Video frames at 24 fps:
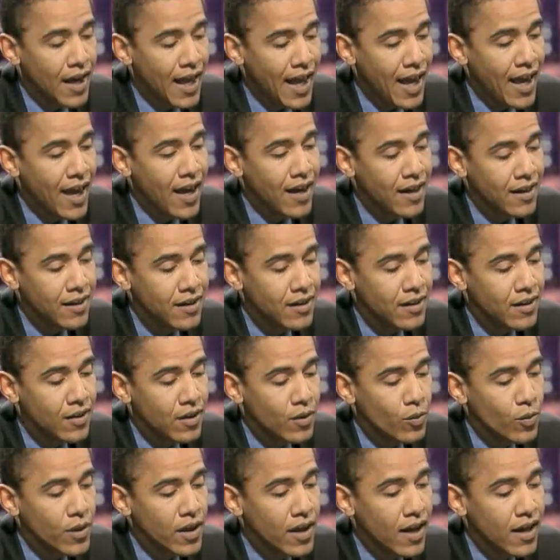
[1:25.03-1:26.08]
And
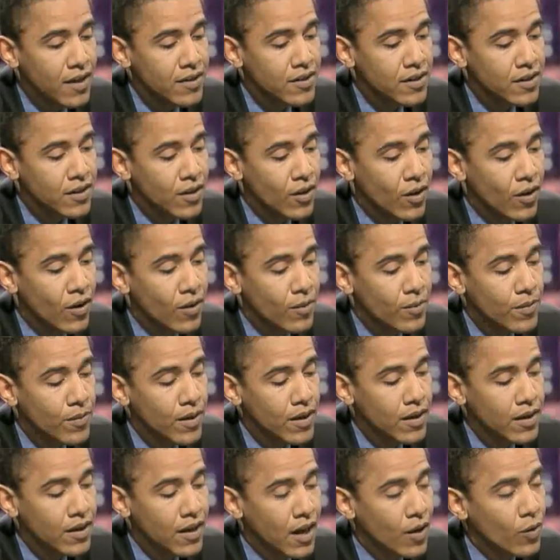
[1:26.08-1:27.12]
that we actually are
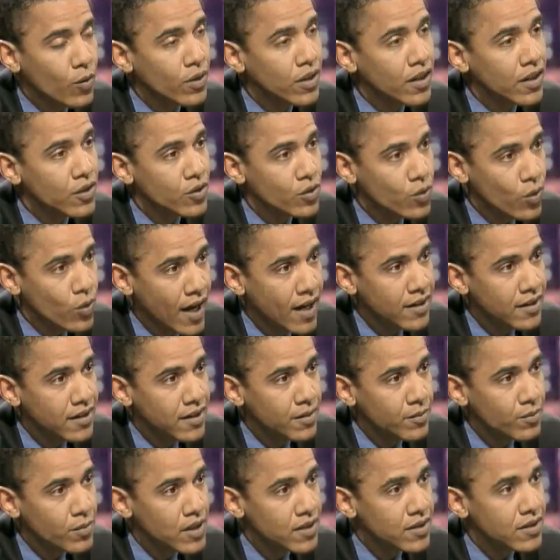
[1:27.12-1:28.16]
not only
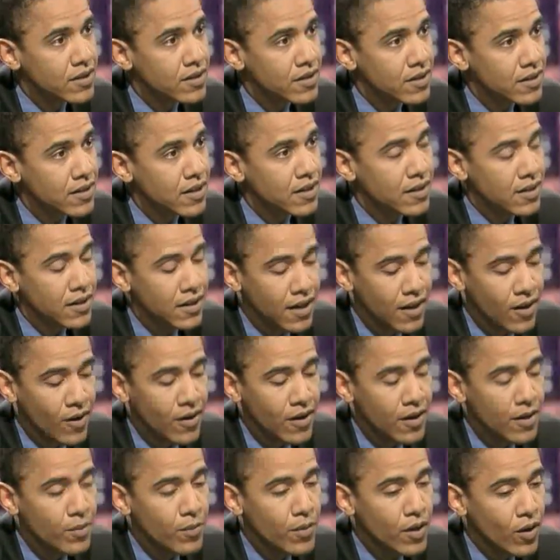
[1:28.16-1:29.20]
attracting businesses into the
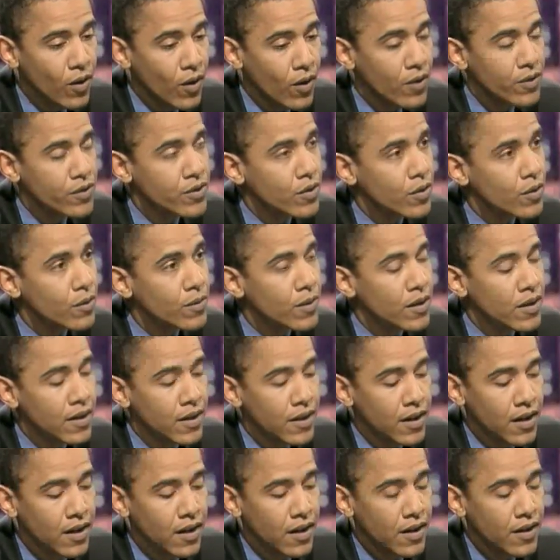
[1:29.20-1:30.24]
area, but also
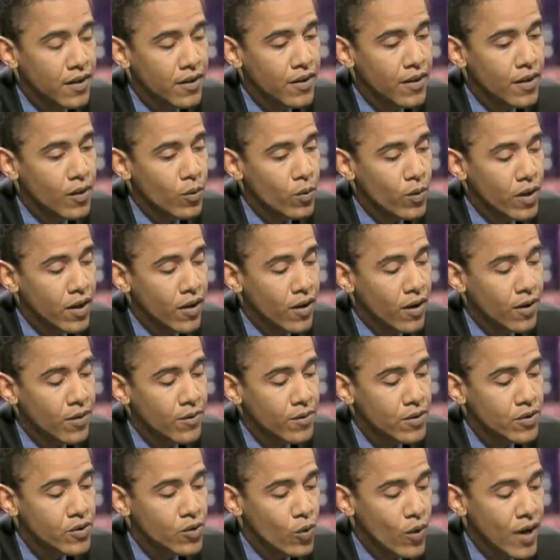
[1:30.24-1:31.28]
that we are
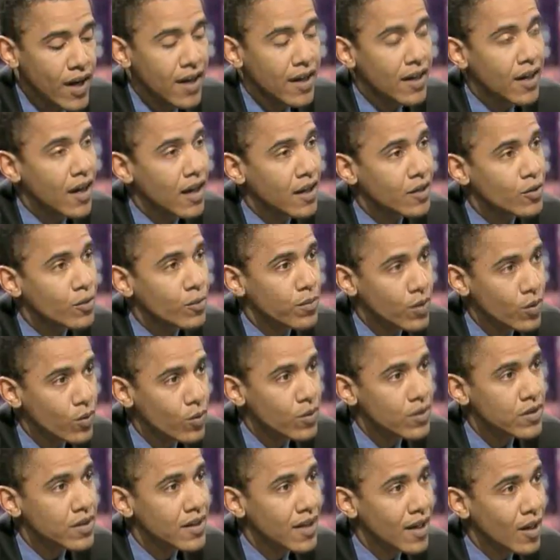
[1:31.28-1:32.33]
training
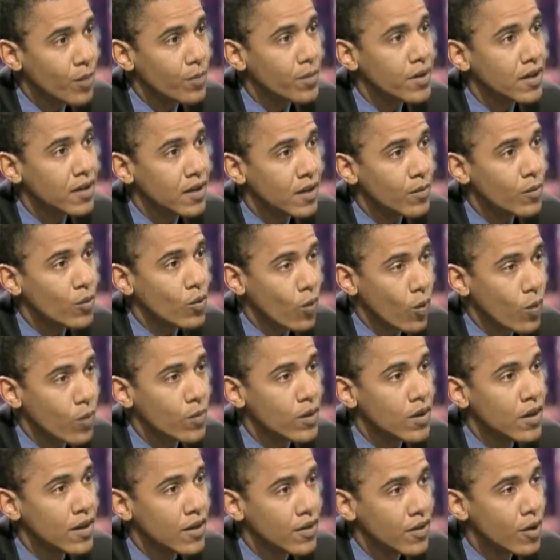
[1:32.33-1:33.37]
entrepreneurs and helping them grow
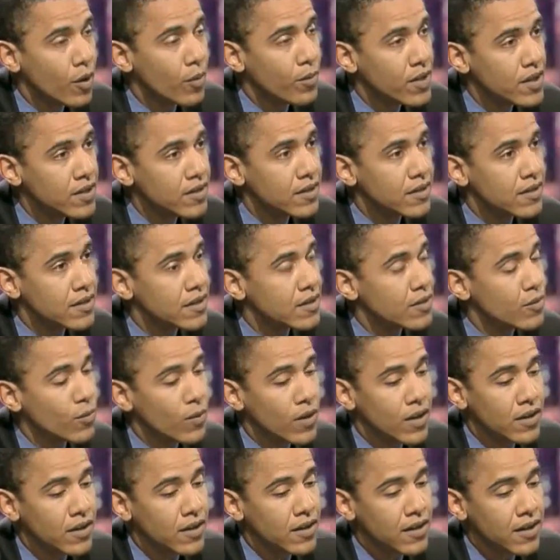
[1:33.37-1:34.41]
their businesses. And
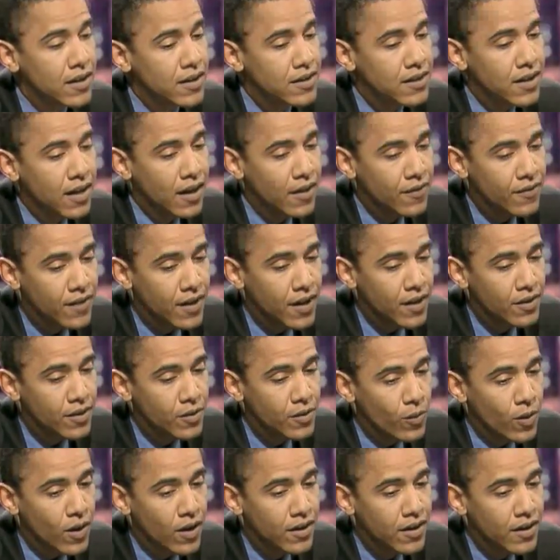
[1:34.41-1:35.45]
one of the things that I found in
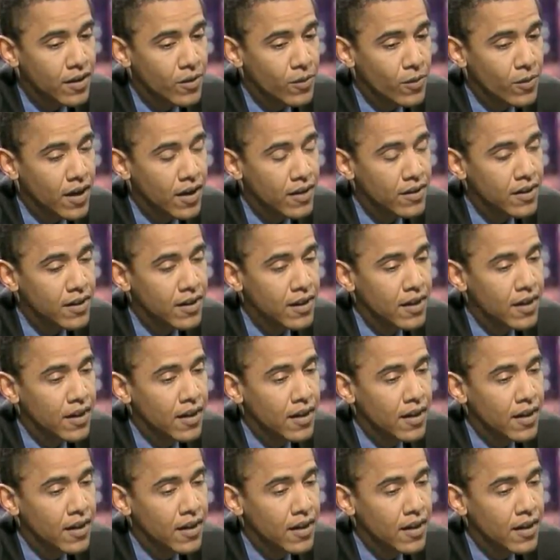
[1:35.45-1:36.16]
walking around